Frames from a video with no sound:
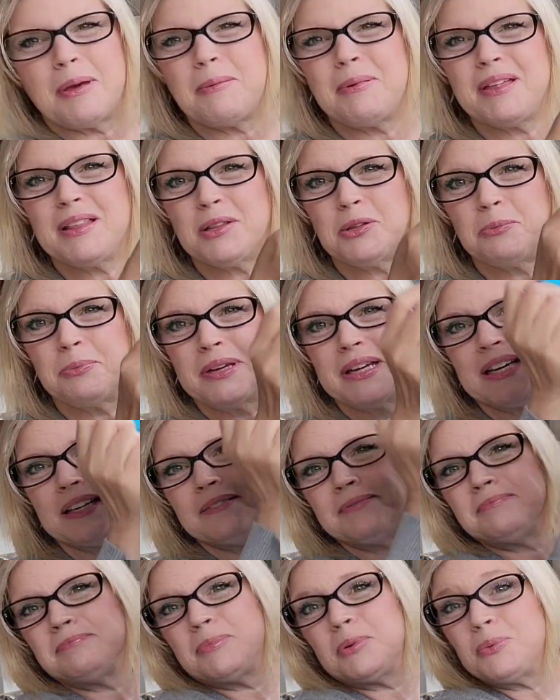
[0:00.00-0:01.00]
maybe a little
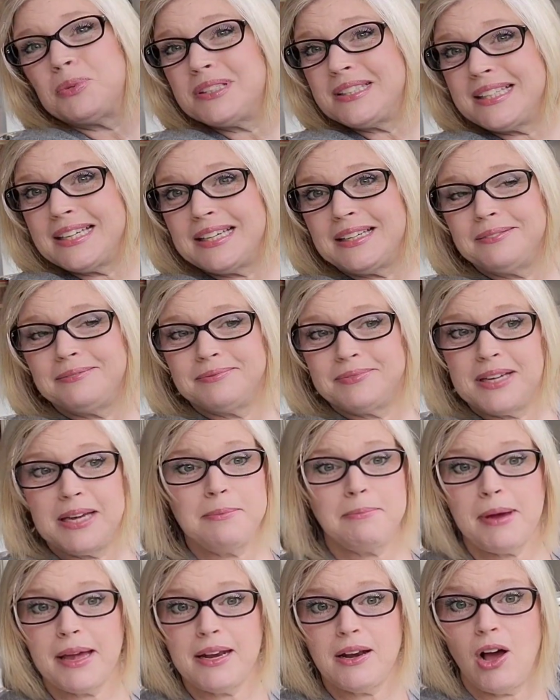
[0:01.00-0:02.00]
big, but we'll see.
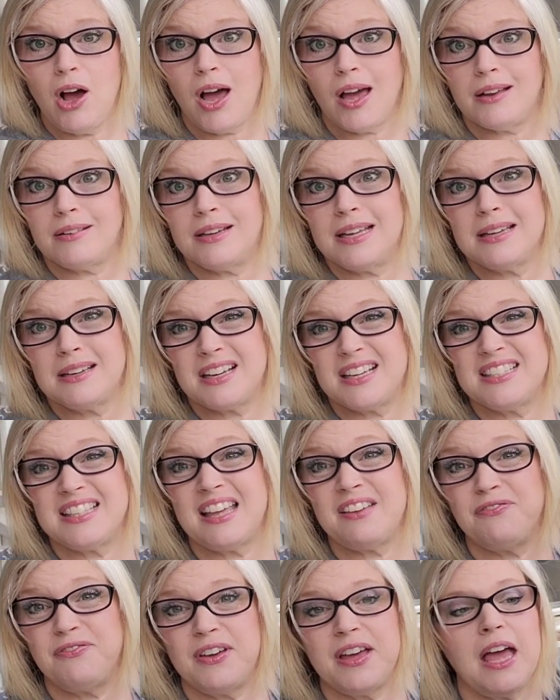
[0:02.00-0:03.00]
It may not, because
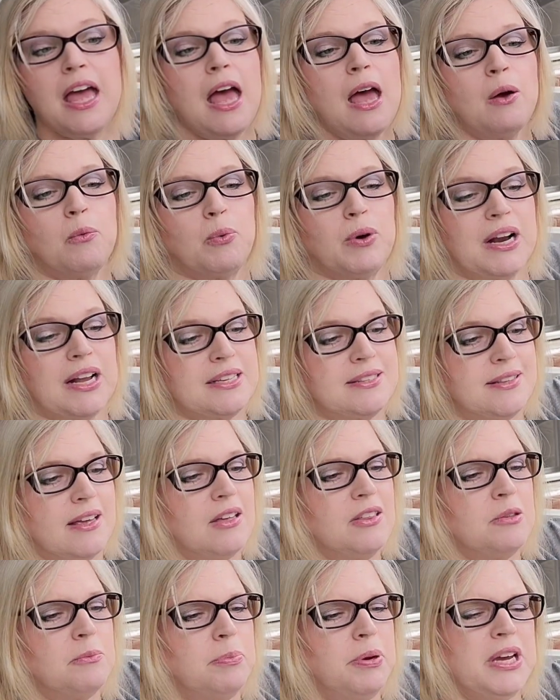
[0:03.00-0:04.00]
they fit. When I
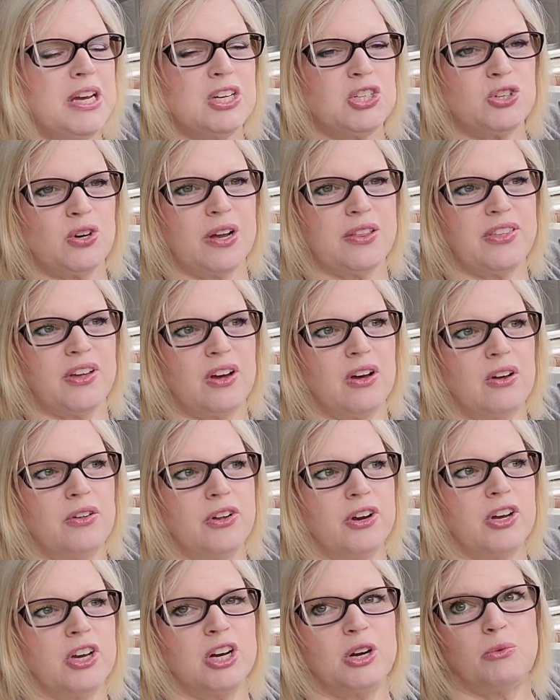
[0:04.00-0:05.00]
saw the picture, I thought,
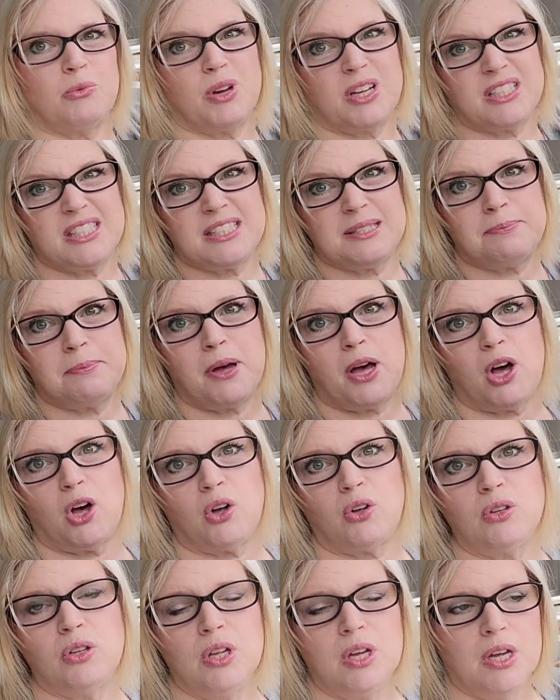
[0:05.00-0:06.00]
oh, they're gonna run
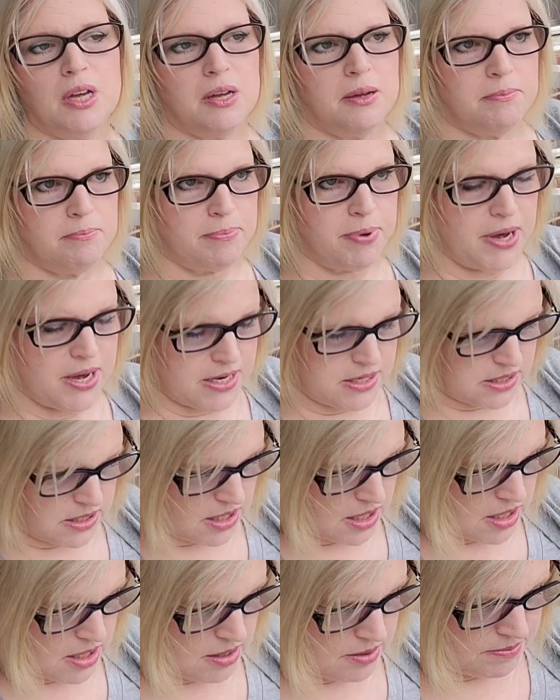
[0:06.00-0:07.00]
small,
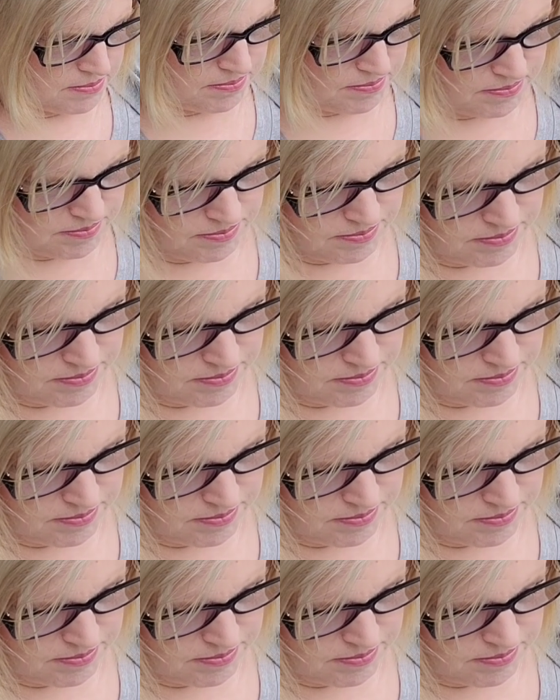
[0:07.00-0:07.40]
but um,